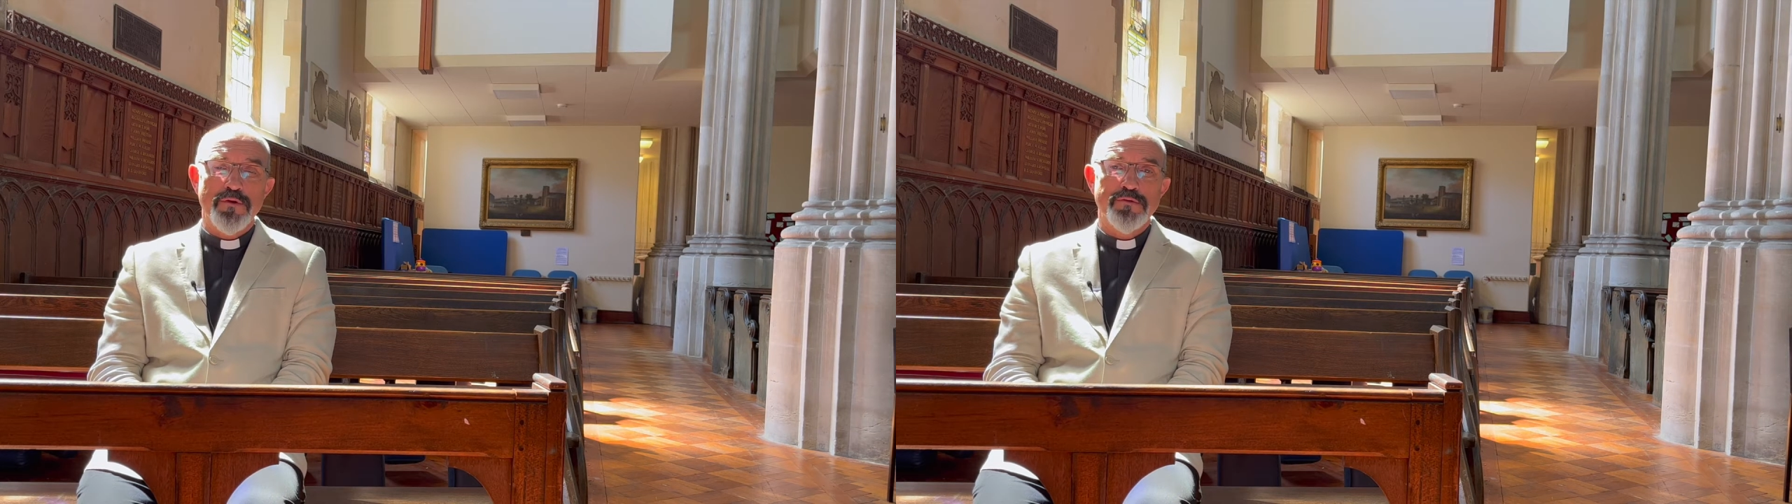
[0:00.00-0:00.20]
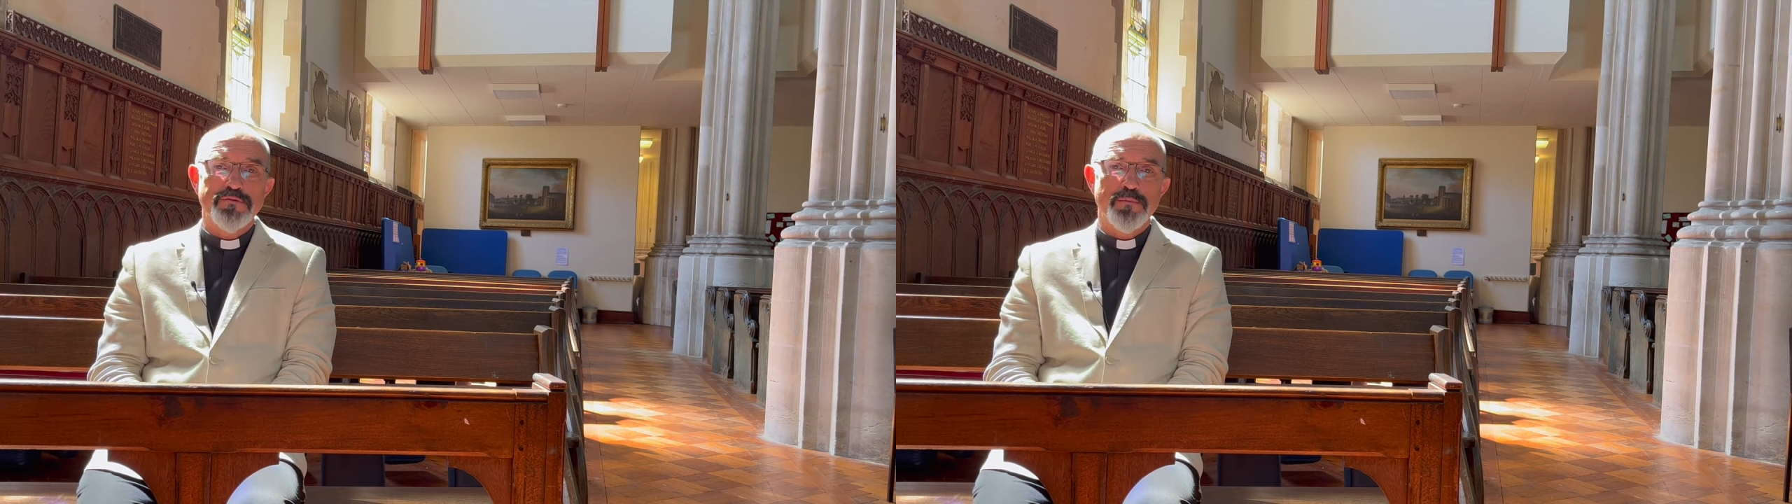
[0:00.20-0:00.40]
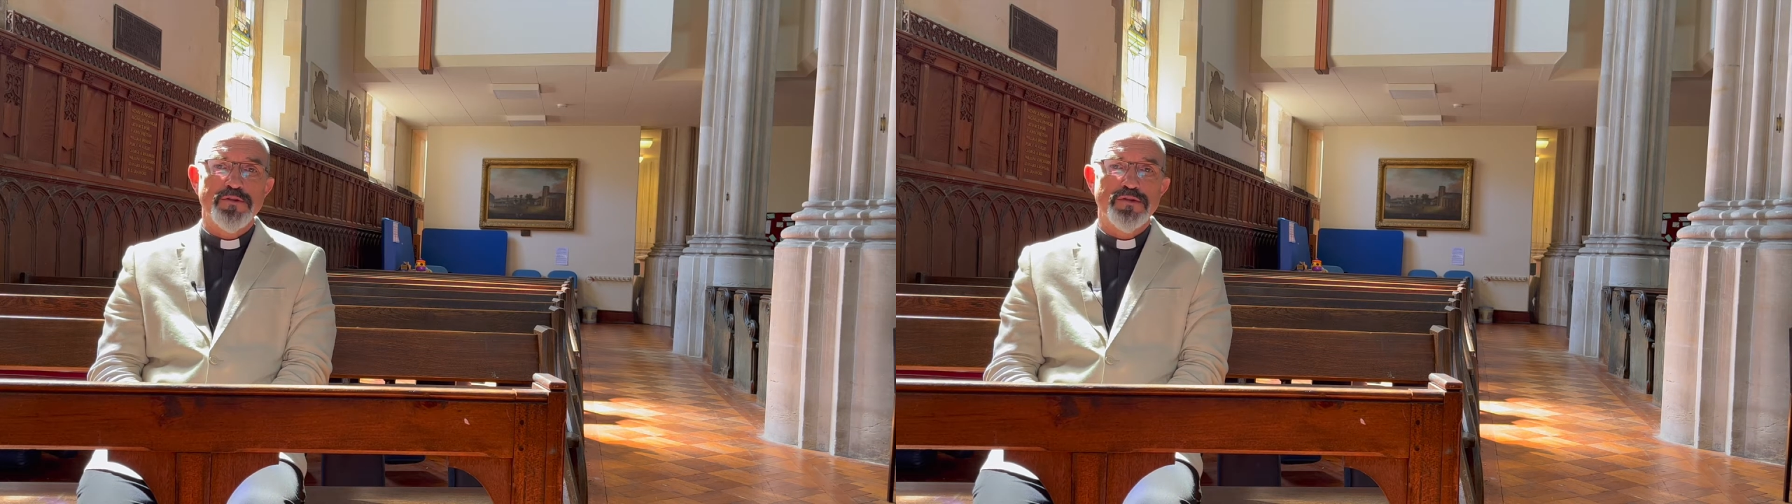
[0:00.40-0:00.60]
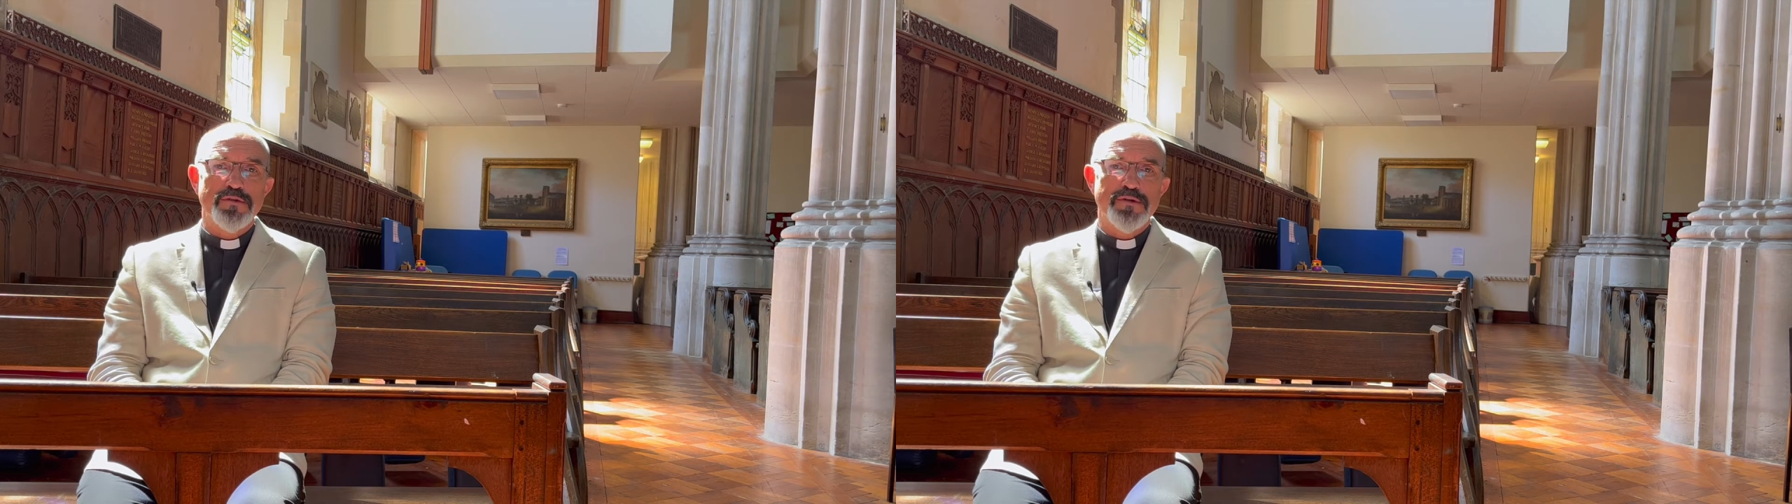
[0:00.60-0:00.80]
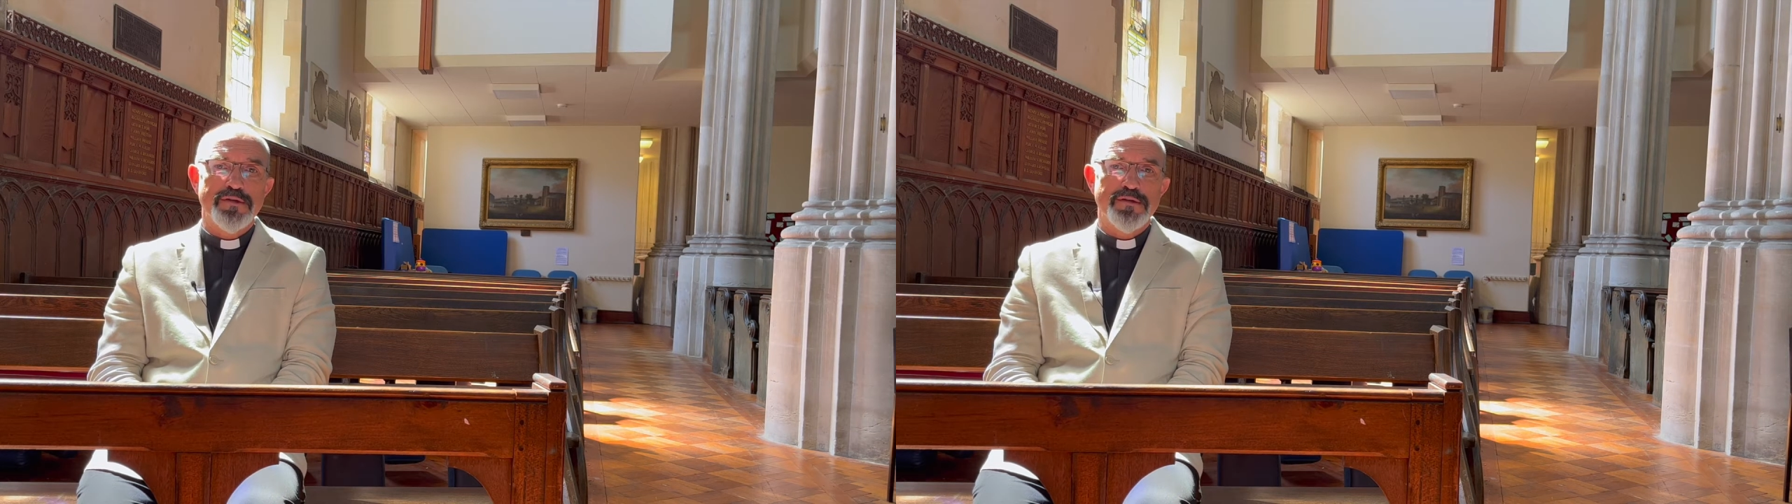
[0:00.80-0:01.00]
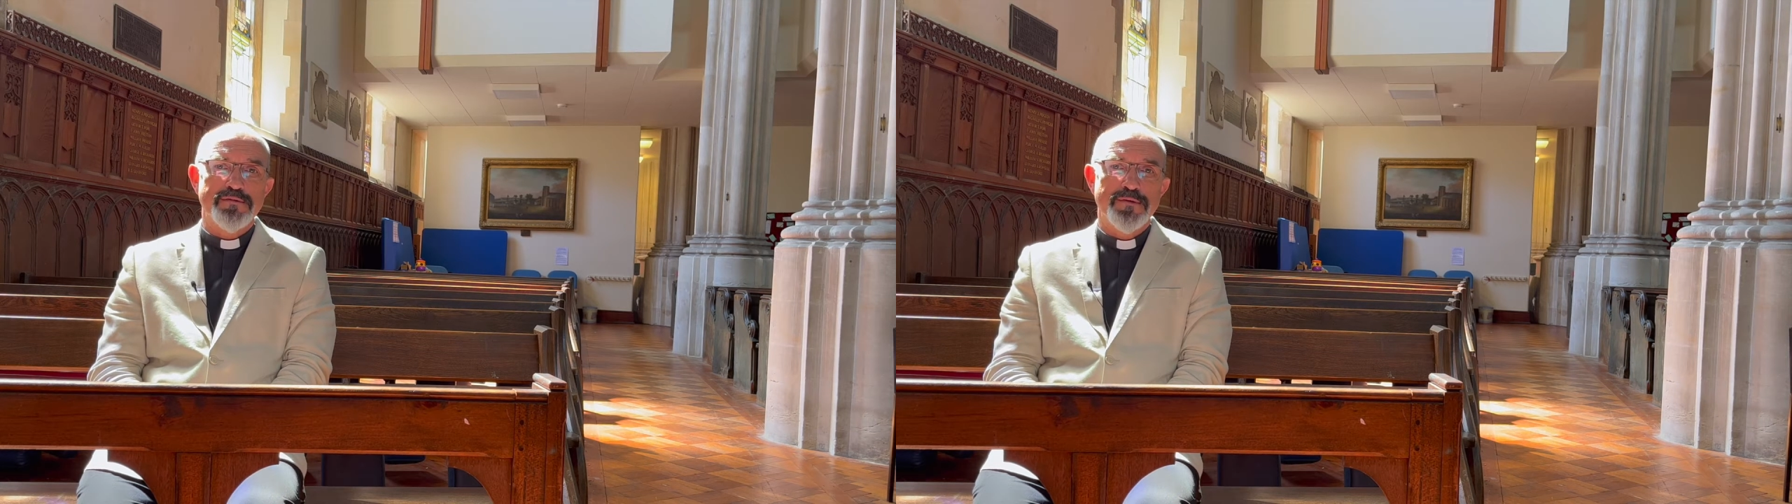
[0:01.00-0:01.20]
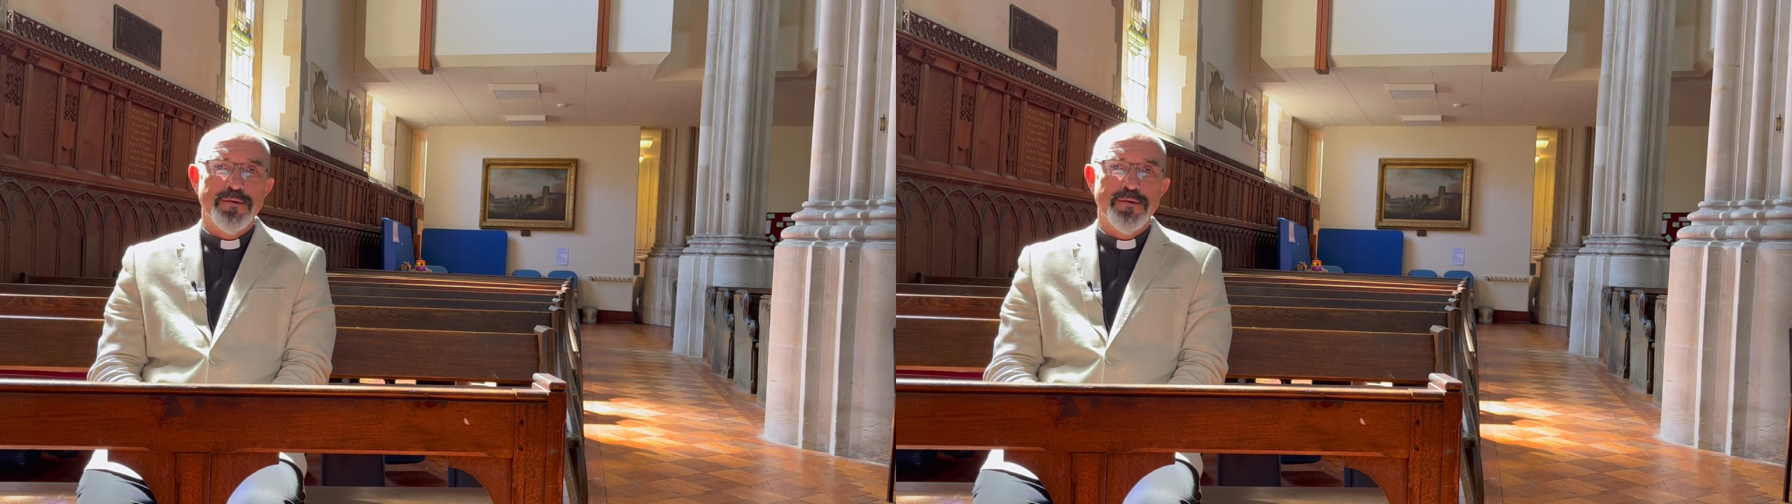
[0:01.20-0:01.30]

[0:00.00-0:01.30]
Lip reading: those opportunities.